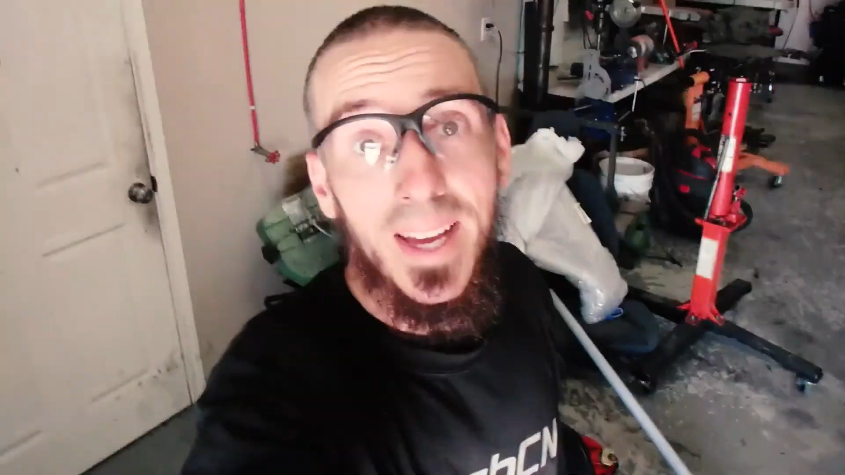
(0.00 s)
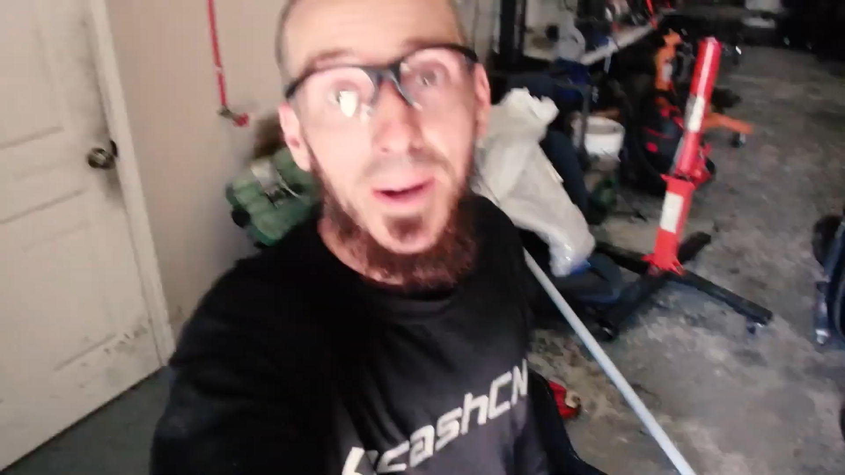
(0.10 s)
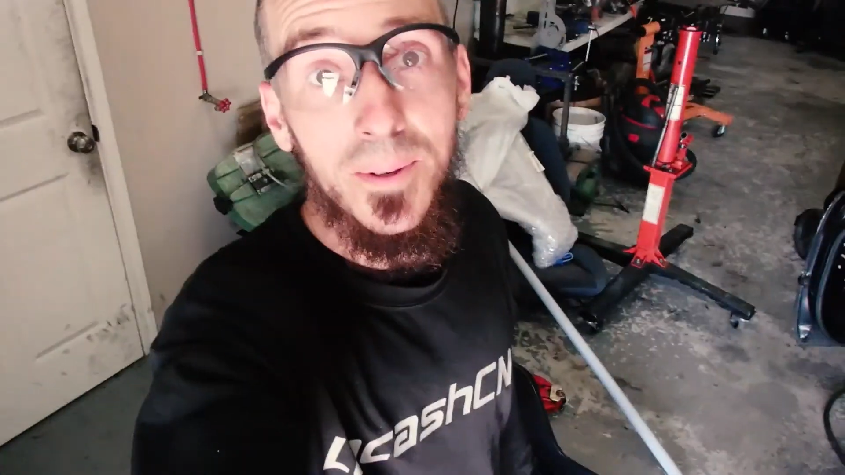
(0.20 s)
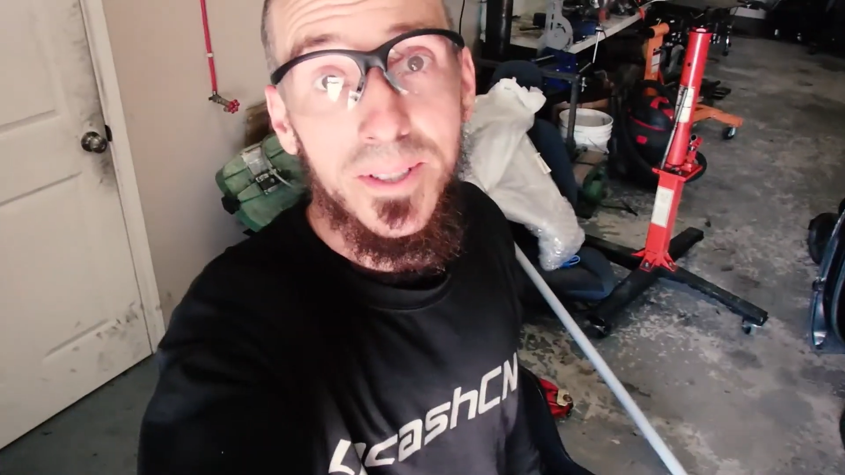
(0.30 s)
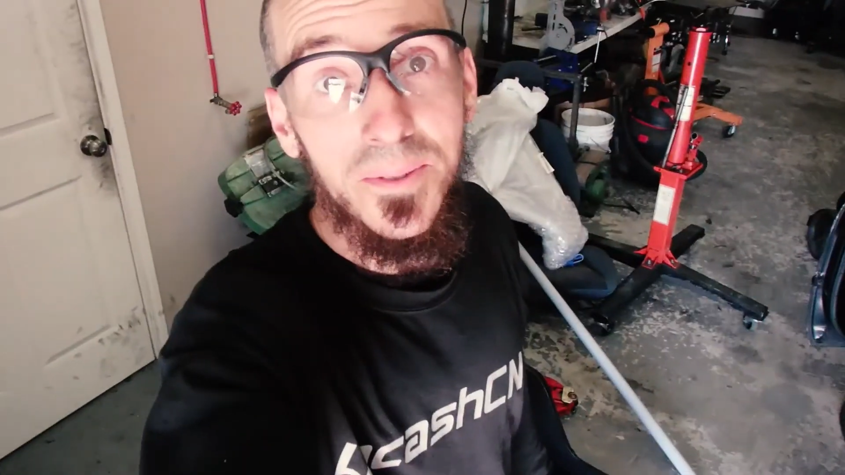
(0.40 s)

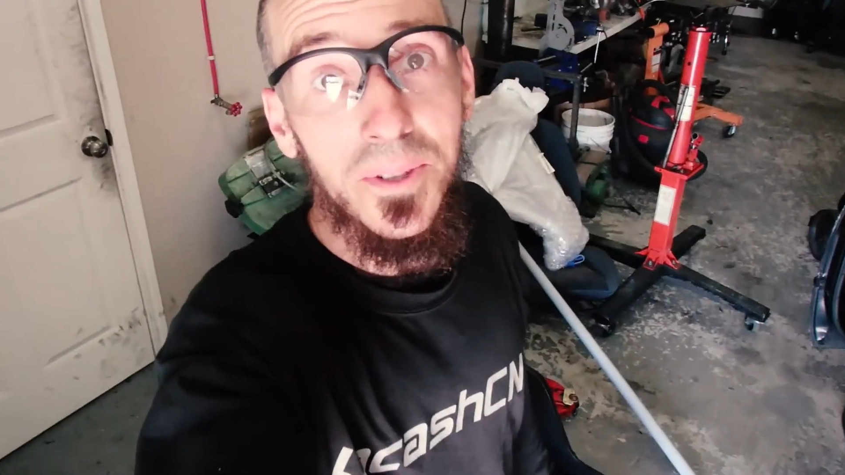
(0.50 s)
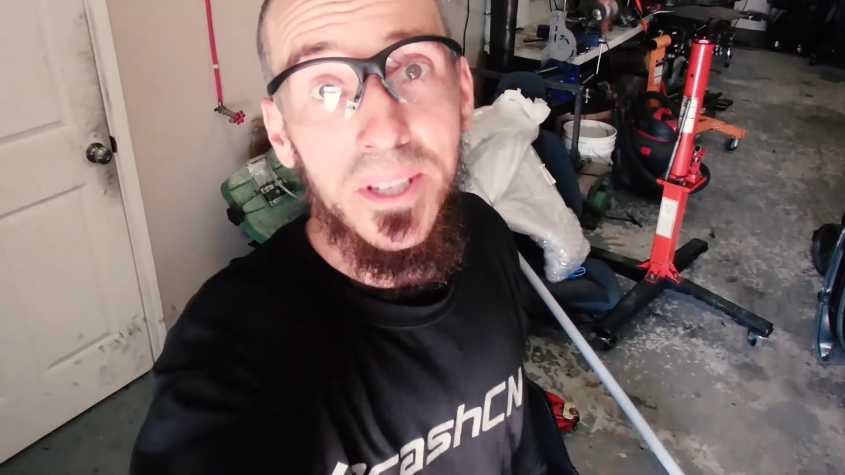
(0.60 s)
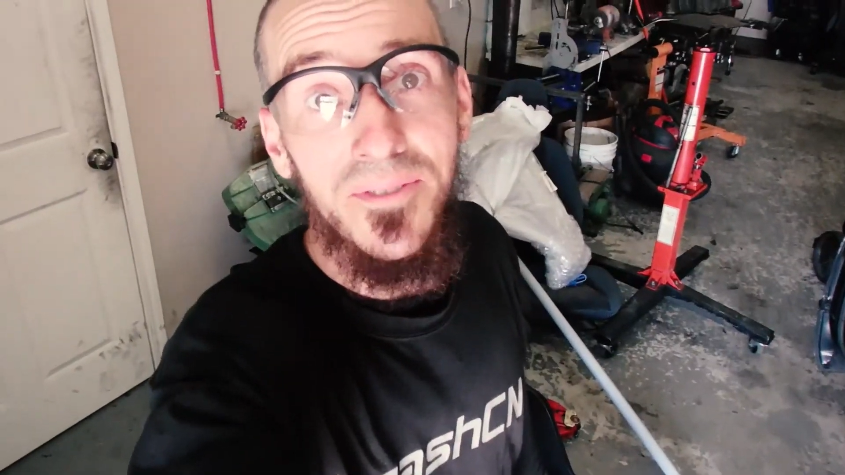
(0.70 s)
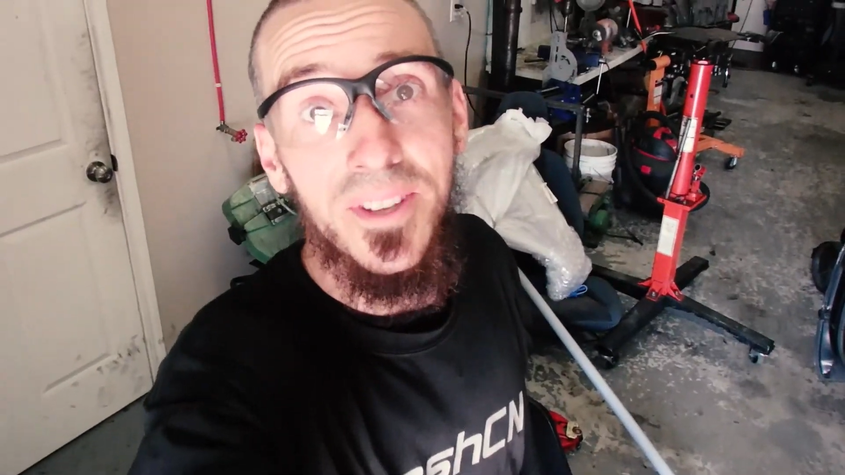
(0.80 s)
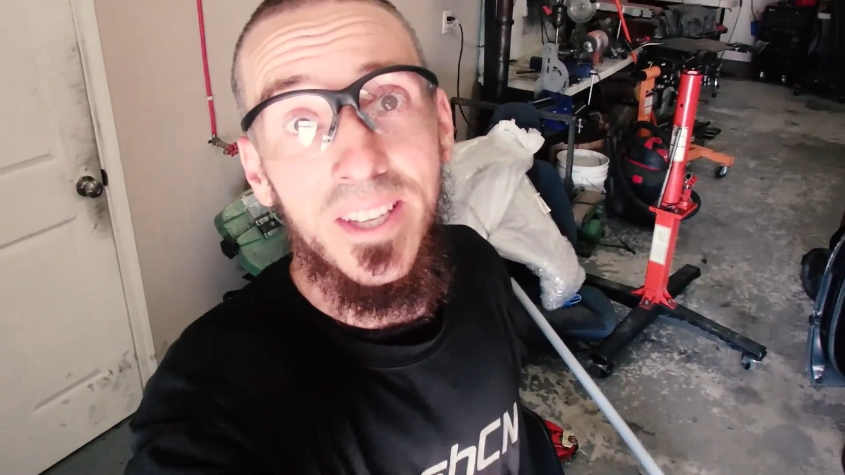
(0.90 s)
I wasn't
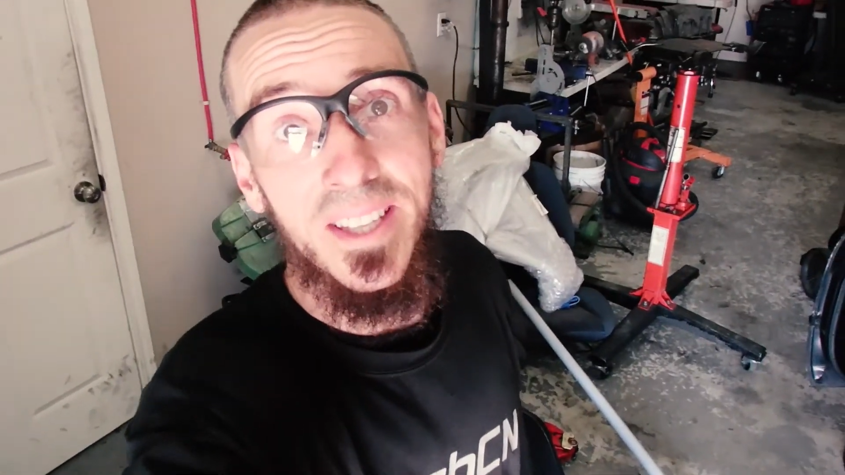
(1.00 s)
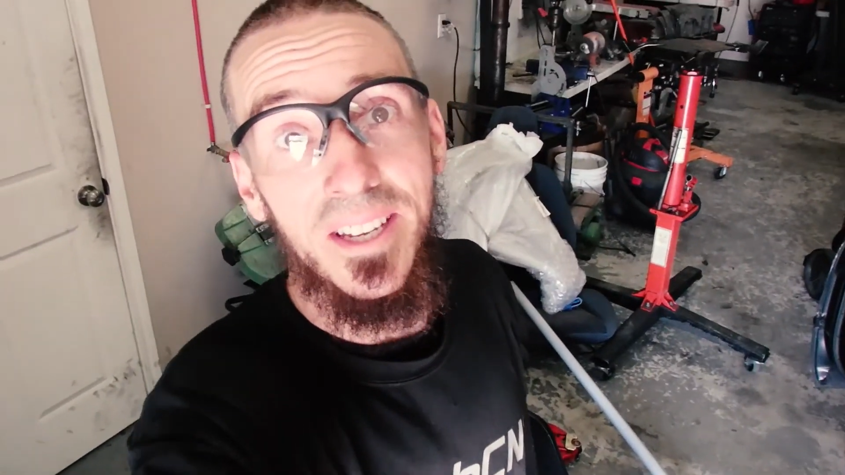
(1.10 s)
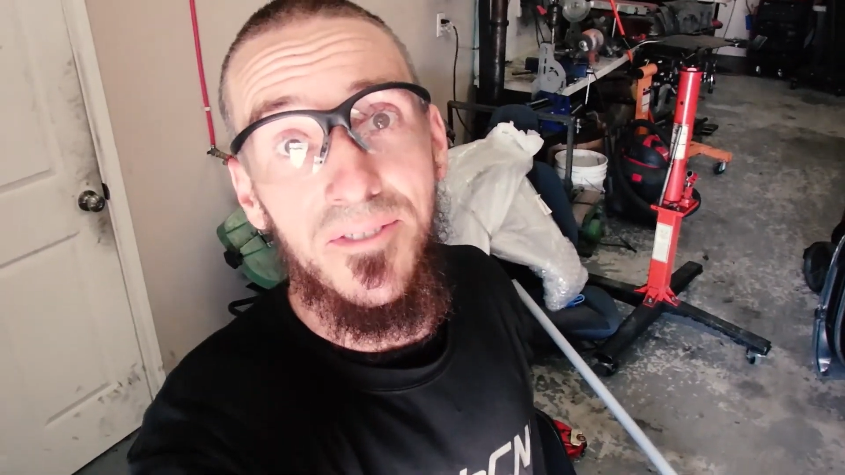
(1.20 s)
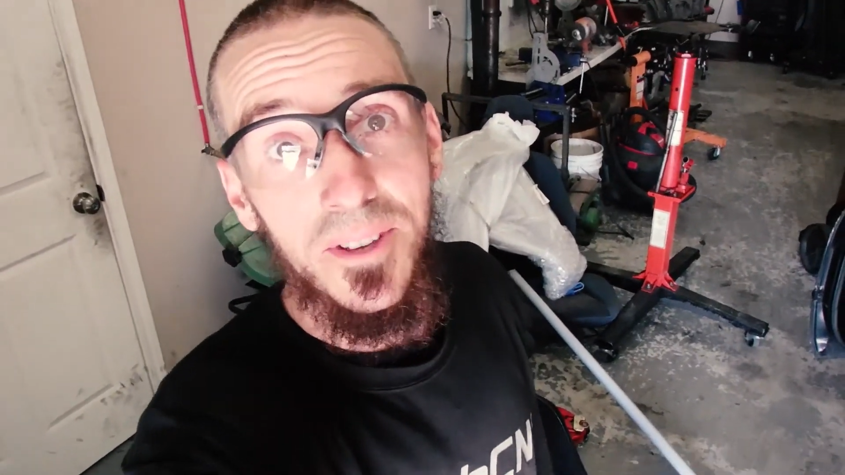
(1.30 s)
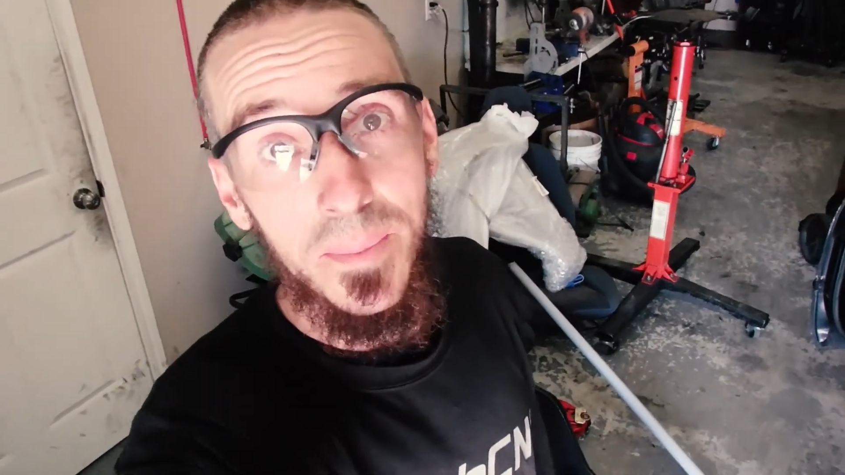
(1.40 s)
really feeling
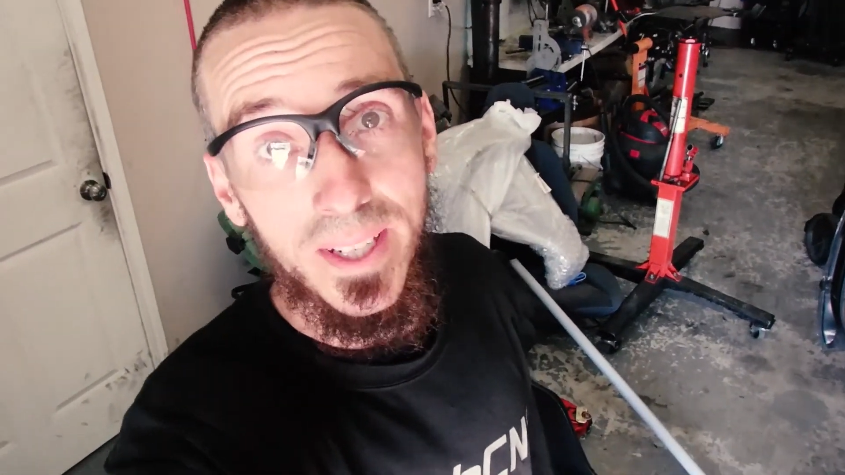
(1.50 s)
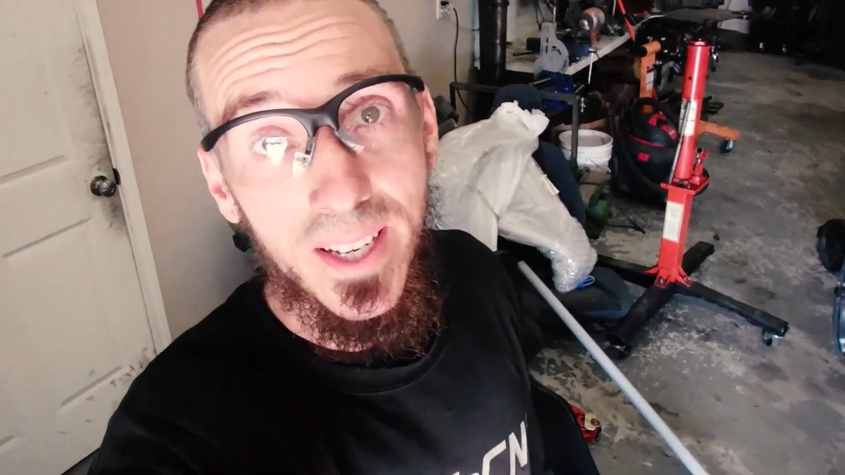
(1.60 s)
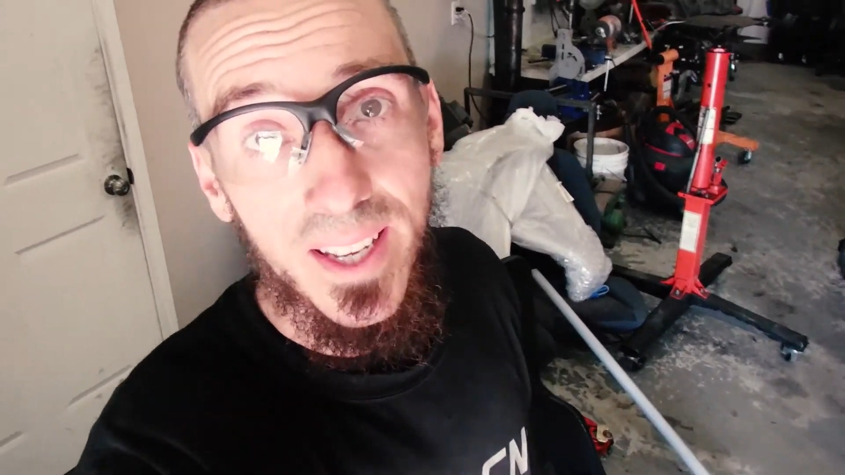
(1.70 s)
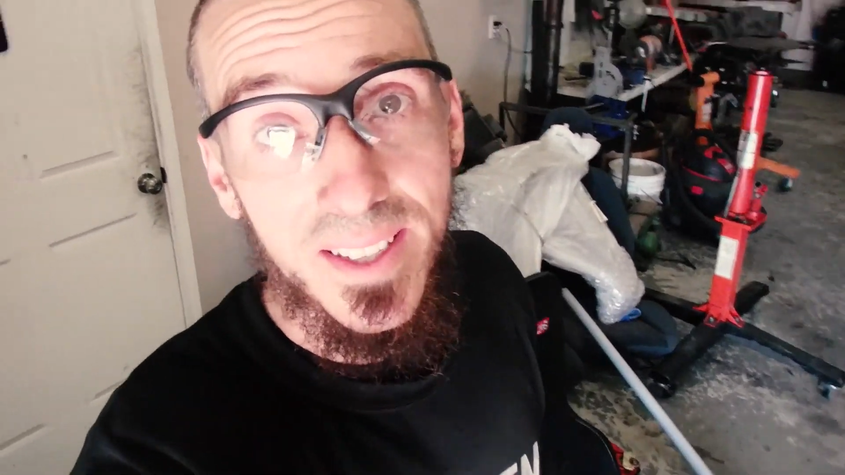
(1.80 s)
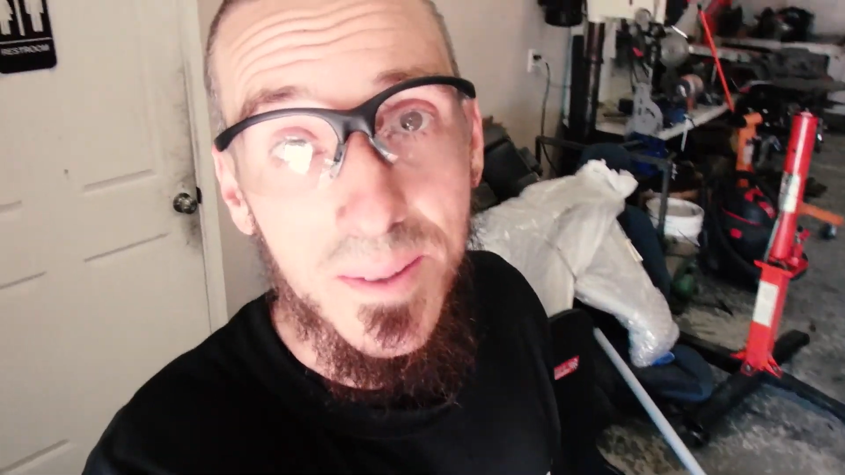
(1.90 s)
like filming
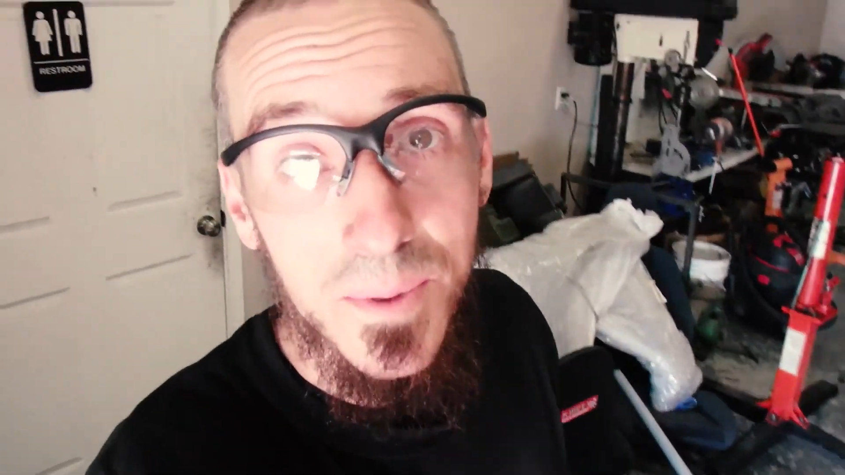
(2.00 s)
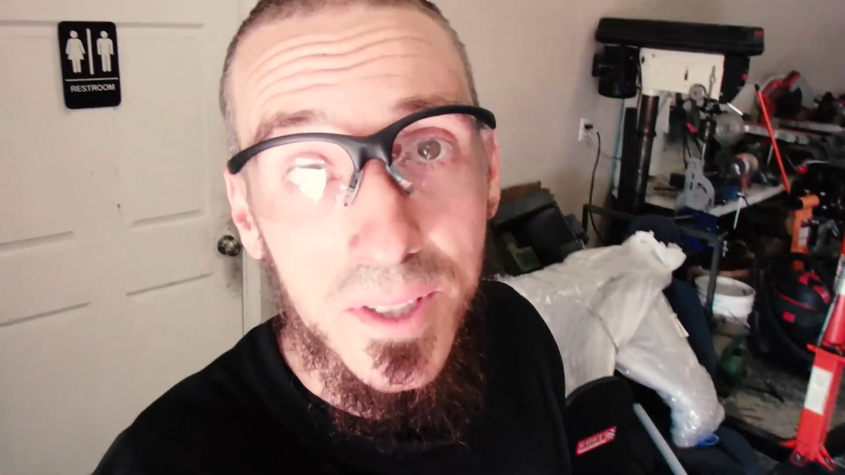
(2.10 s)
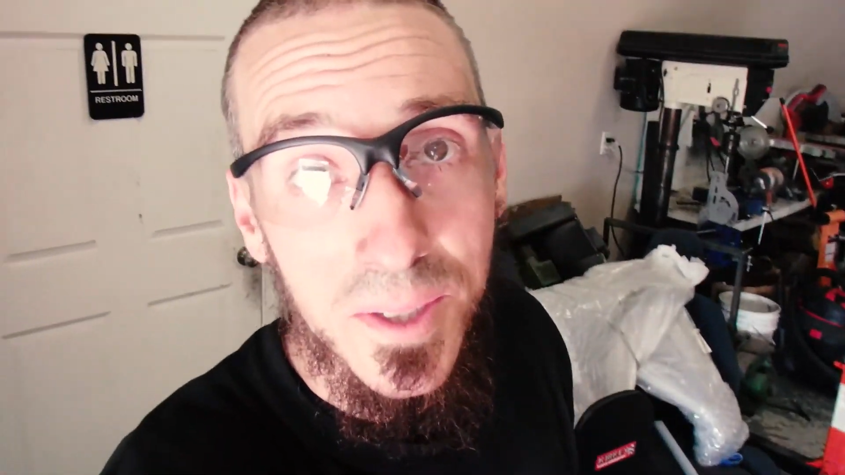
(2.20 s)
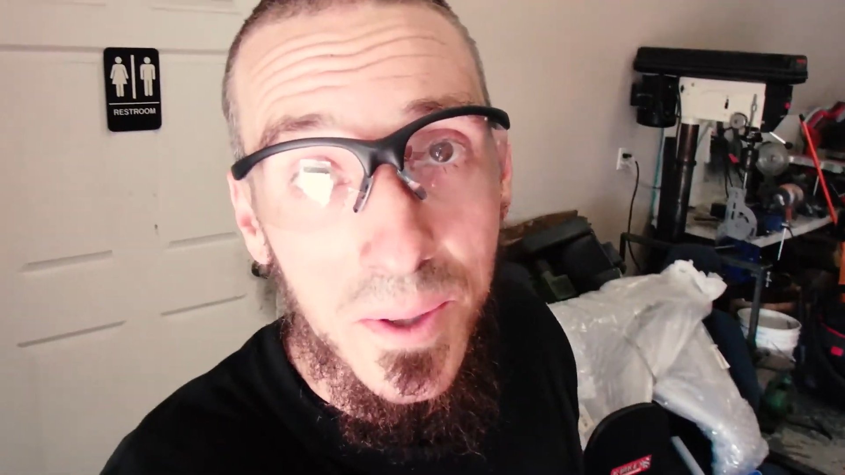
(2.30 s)
today because I'm just